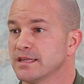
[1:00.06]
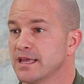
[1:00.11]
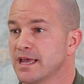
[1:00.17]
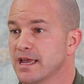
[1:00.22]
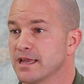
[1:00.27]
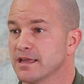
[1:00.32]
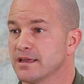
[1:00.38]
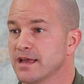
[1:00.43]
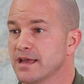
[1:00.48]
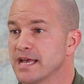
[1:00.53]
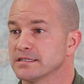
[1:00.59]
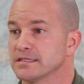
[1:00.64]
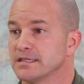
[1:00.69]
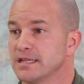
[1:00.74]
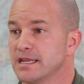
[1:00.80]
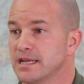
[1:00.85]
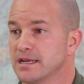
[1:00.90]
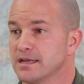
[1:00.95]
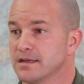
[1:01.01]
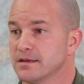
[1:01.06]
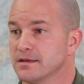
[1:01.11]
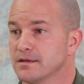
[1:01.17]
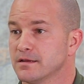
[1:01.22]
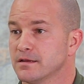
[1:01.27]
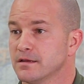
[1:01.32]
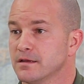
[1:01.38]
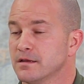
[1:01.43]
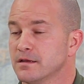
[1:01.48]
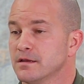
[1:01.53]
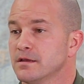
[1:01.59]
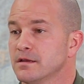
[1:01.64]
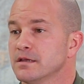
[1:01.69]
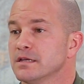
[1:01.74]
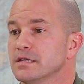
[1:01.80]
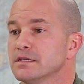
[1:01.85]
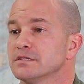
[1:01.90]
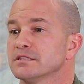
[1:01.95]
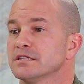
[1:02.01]
day as needed.
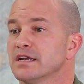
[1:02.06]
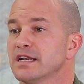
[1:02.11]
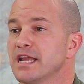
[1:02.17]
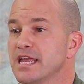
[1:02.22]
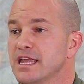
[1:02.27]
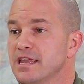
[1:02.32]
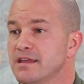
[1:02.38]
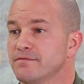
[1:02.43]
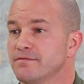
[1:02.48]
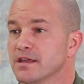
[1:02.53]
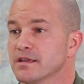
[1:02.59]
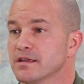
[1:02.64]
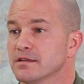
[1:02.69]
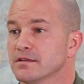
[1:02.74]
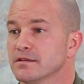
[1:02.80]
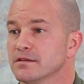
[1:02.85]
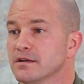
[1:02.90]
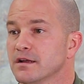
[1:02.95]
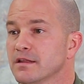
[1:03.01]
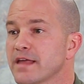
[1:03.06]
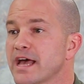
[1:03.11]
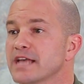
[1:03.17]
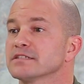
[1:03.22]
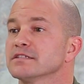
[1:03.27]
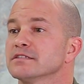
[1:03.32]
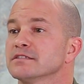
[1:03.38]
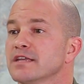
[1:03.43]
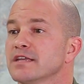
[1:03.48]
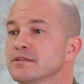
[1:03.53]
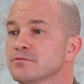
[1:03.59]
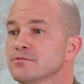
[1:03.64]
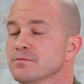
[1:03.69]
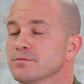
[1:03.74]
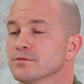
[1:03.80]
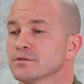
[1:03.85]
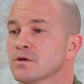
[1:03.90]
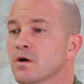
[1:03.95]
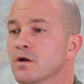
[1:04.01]
Sunday evening, Alaska State
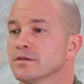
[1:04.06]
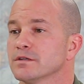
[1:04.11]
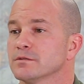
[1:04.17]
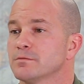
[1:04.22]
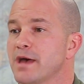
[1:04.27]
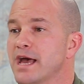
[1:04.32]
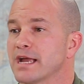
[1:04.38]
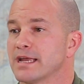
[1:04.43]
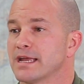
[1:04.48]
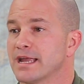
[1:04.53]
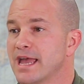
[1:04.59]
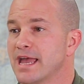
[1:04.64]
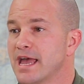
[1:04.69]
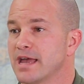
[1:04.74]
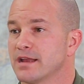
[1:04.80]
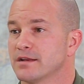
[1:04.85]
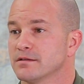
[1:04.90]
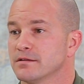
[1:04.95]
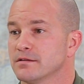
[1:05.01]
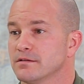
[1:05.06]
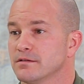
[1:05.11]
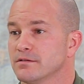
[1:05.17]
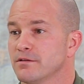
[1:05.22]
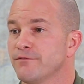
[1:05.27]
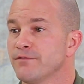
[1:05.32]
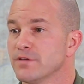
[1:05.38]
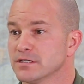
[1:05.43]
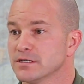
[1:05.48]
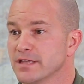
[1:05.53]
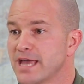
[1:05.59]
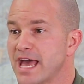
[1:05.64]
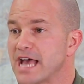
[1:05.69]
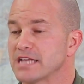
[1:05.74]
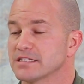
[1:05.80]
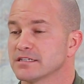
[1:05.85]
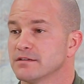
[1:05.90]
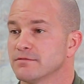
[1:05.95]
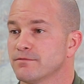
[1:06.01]
Troopers called us back again, officially
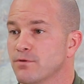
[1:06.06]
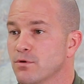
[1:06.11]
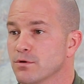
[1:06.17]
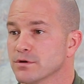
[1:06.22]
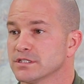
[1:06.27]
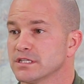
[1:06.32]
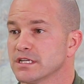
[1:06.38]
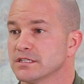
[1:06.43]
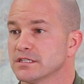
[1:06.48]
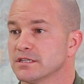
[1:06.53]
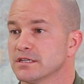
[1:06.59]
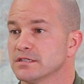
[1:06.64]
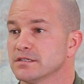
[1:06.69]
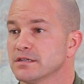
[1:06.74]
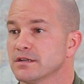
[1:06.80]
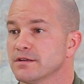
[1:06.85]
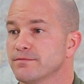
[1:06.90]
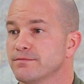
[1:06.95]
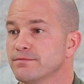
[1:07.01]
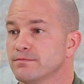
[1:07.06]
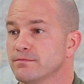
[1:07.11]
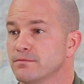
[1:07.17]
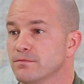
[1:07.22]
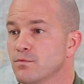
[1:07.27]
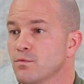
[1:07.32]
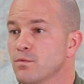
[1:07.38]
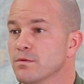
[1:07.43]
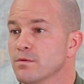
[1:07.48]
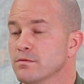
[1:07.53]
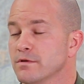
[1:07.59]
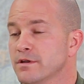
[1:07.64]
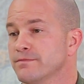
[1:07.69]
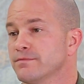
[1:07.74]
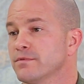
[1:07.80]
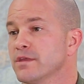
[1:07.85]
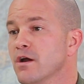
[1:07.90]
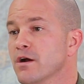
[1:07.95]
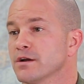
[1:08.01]
asking for assistance and
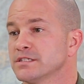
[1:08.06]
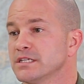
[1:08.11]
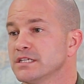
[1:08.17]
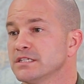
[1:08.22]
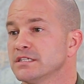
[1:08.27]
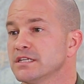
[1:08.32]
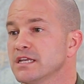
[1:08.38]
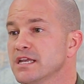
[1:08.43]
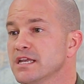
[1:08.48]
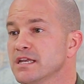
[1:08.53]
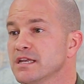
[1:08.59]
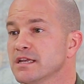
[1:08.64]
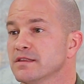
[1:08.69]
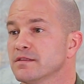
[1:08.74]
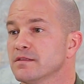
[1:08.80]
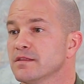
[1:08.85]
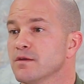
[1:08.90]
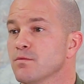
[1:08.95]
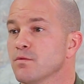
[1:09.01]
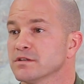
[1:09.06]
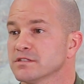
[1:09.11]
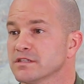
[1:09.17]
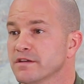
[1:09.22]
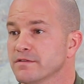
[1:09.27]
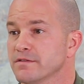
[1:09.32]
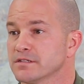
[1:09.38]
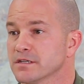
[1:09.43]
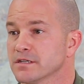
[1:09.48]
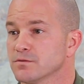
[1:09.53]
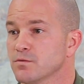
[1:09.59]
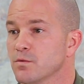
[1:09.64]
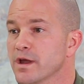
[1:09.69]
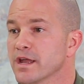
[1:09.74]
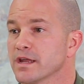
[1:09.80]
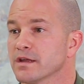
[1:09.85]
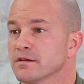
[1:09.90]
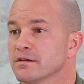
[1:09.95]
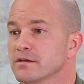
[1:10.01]
if the RCC and the 176
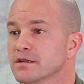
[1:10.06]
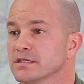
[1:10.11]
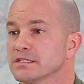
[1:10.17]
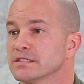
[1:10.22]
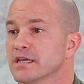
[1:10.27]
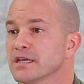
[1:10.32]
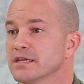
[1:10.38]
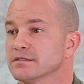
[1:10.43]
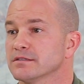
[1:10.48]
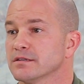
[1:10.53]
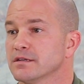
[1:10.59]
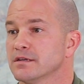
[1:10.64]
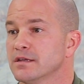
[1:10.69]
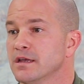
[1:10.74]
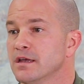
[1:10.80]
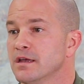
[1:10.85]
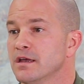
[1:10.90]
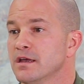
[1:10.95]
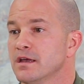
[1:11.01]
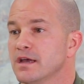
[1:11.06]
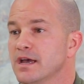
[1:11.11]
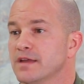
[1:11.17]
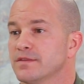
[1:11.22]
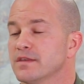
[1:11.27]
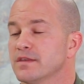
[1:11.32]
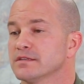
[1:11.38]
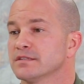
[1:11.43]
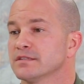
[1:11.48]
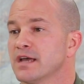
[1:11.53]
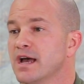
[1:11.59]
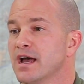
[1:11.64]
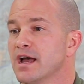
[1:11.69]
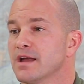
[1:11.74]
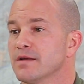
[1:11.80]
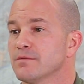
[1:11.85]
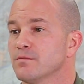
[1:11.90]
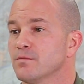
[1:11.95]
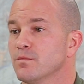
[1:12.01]
wing could assist. At this
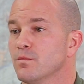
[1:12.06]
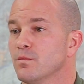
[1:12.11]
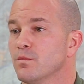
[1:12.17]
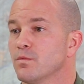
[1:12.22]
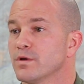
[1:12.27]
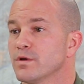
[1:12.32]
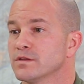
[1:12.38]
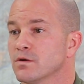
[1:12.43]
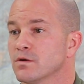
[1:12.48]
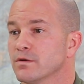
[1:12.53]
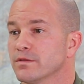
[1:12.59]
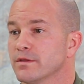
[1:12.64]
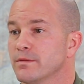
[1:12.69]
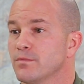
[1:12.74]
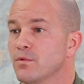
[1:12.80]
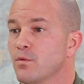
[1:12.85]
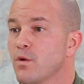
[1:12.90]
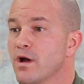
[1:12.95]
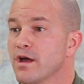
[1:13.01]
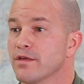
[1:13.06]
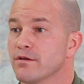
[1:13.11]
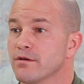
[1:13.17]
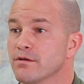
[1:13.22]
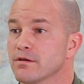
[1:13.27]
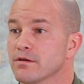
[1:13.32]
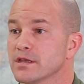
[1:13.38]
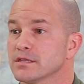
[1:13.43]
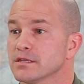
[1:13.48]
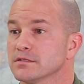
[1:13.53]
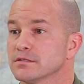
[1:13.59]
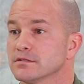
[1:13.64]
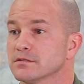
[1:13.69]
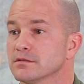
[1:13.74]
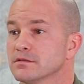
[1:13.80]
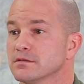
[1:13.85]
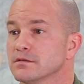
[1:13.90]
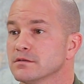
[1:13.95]
time, we told them the weather is